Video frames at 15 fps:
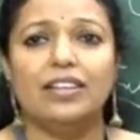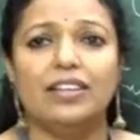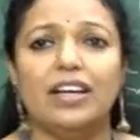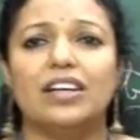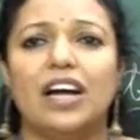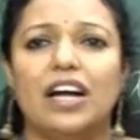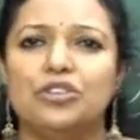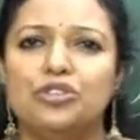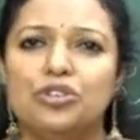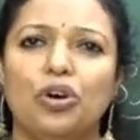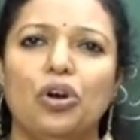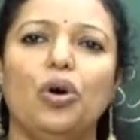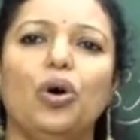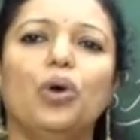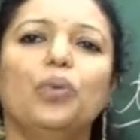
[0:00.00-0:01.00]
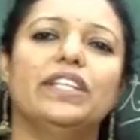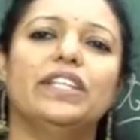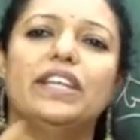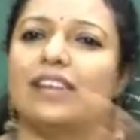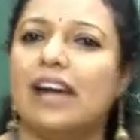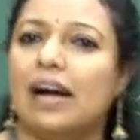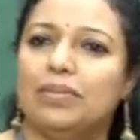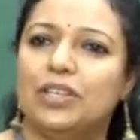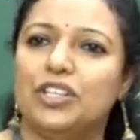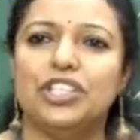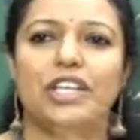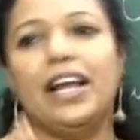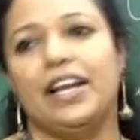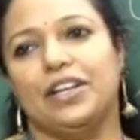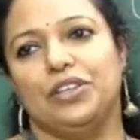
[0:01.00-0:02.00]
the control over the
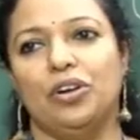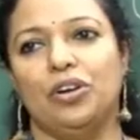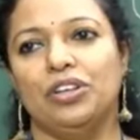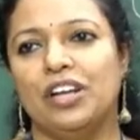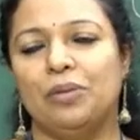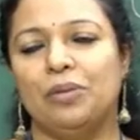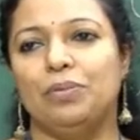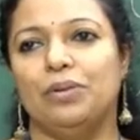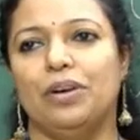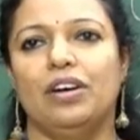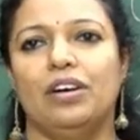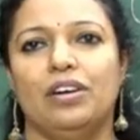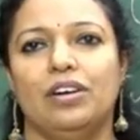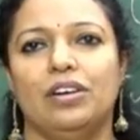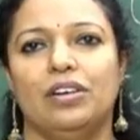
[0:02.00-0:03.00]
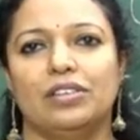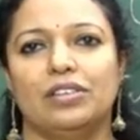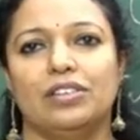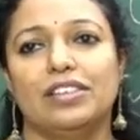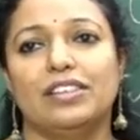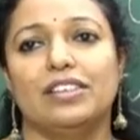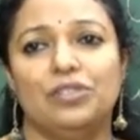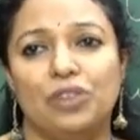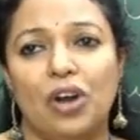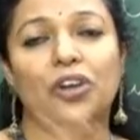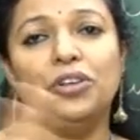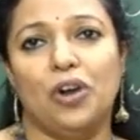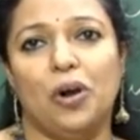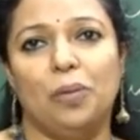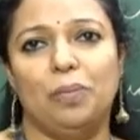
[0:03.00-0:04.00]
commercial and
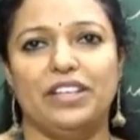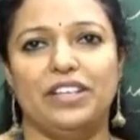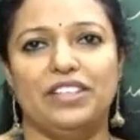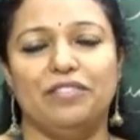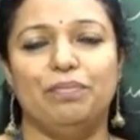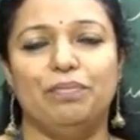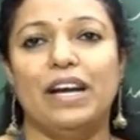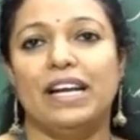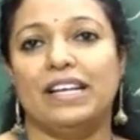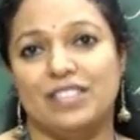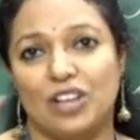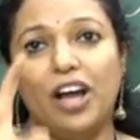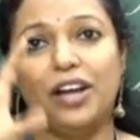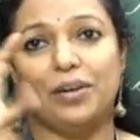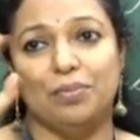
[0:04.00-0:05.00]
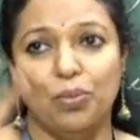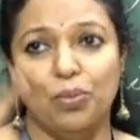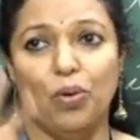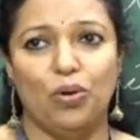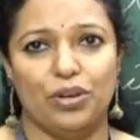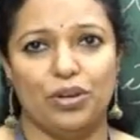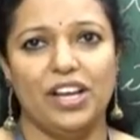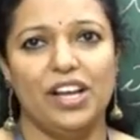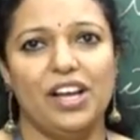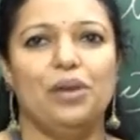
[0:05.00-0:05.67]
non-cooperative banks are more,